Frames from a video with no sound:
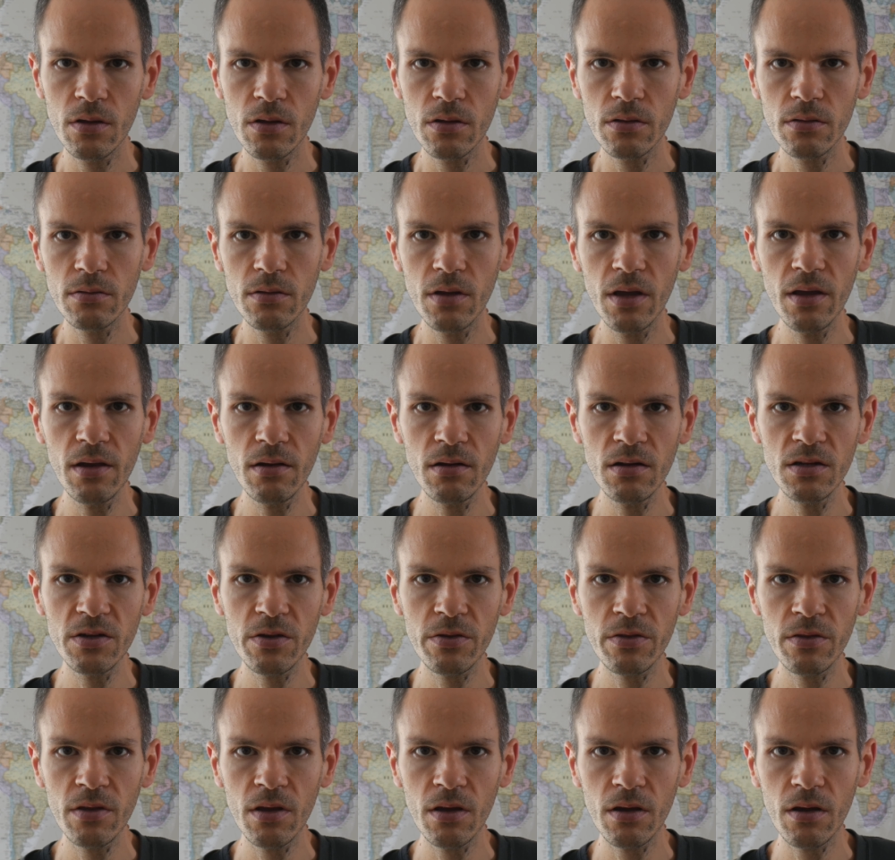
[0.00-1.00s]
The English
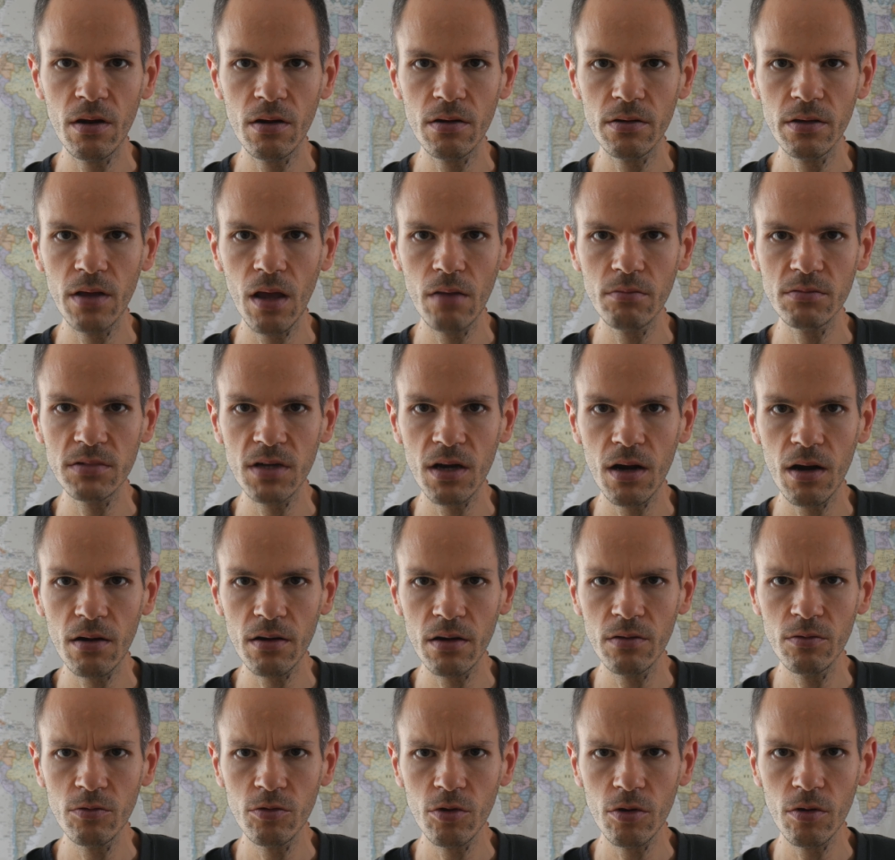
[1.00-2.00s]
thinker James
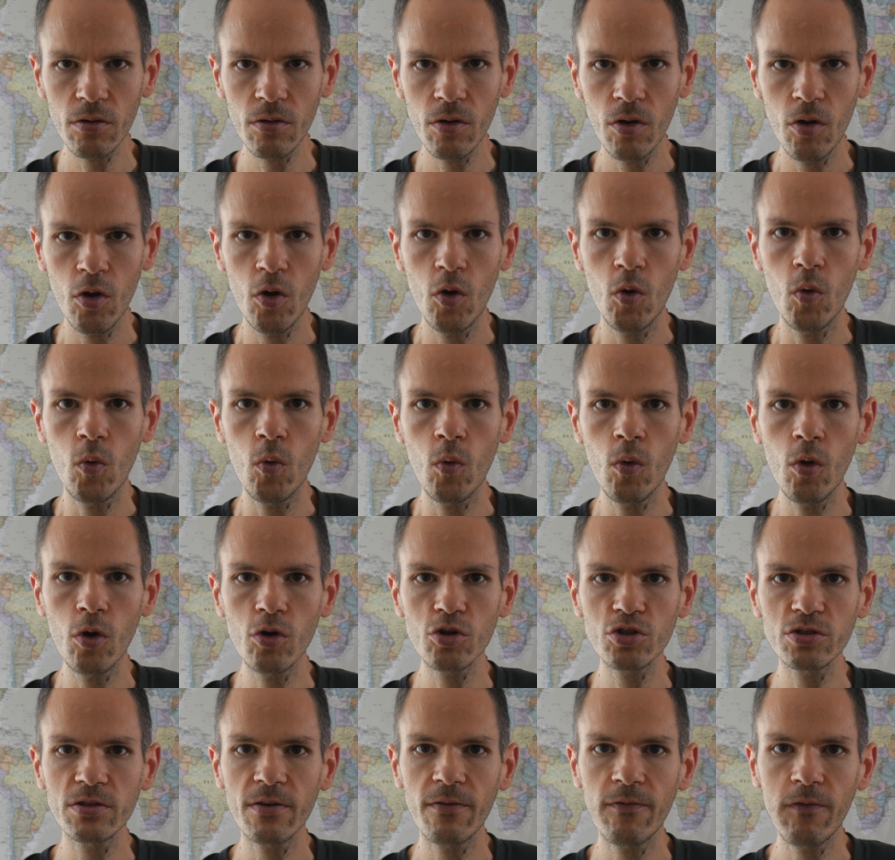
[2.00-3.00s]
Harrington
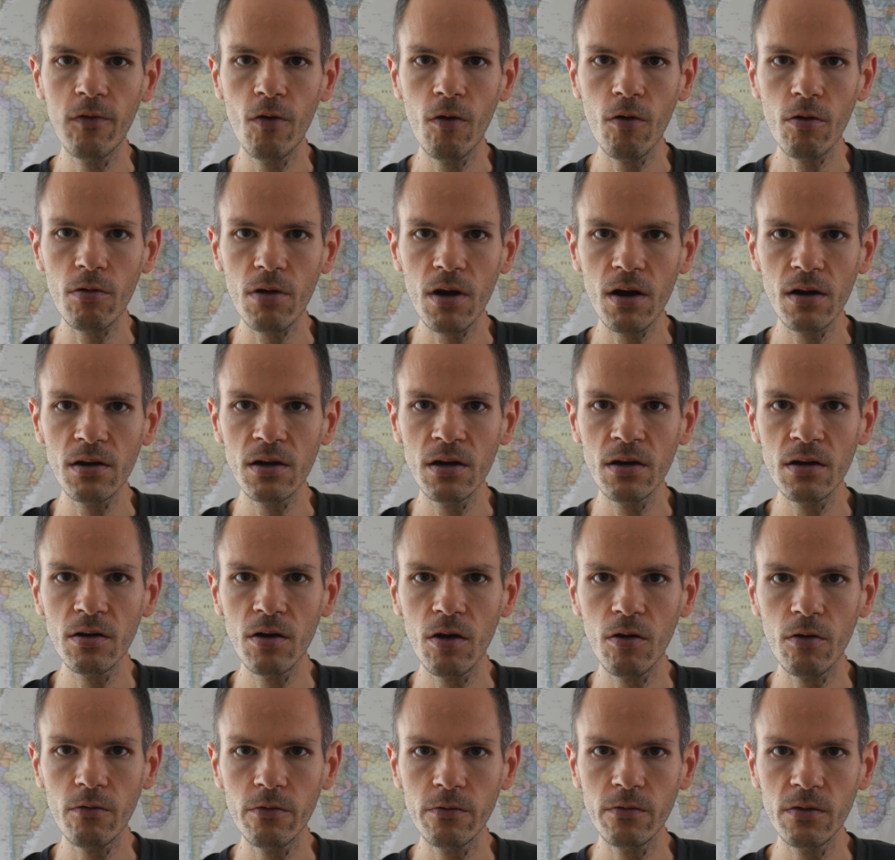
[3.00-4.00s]
was the forerunner
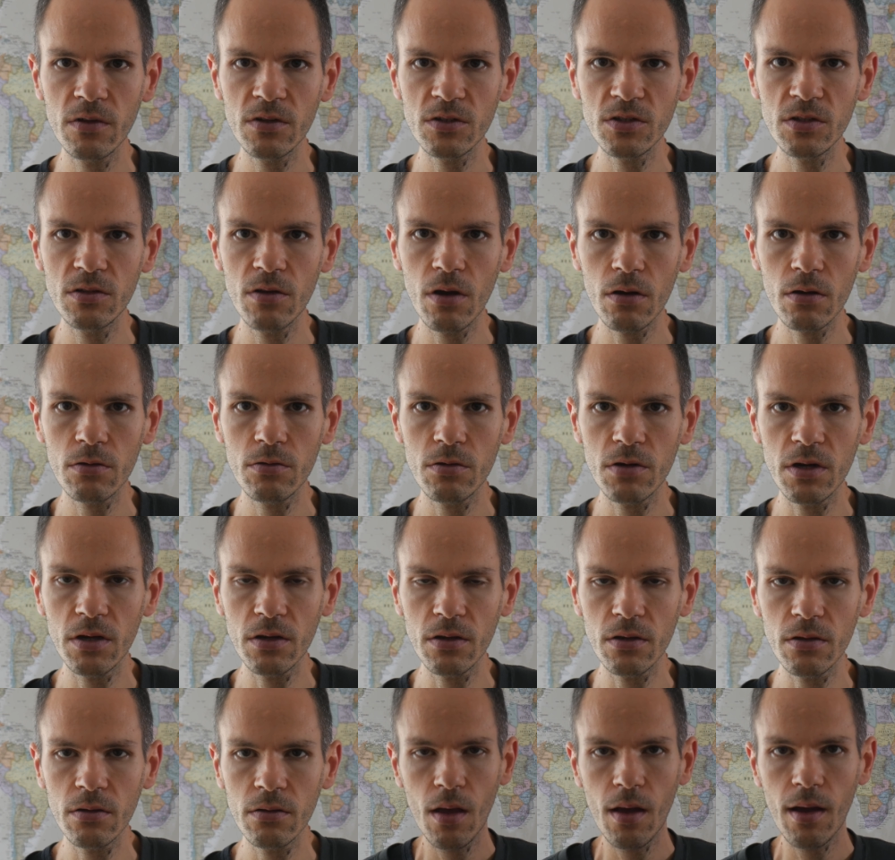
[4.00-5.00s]
of this
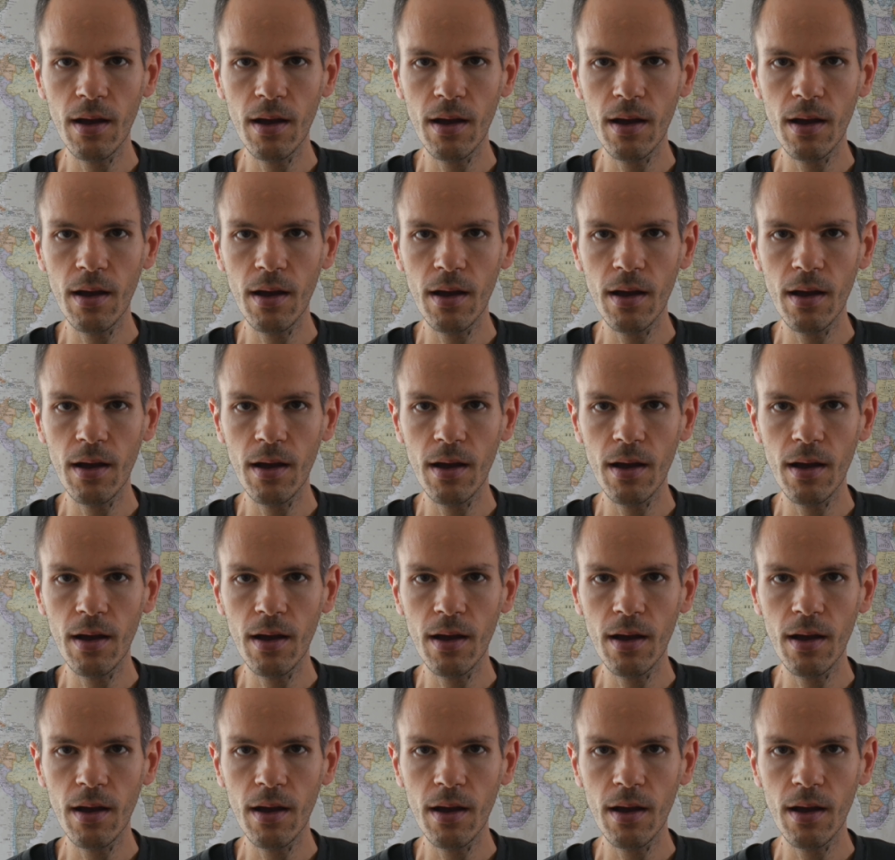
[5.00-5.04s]
doctrine.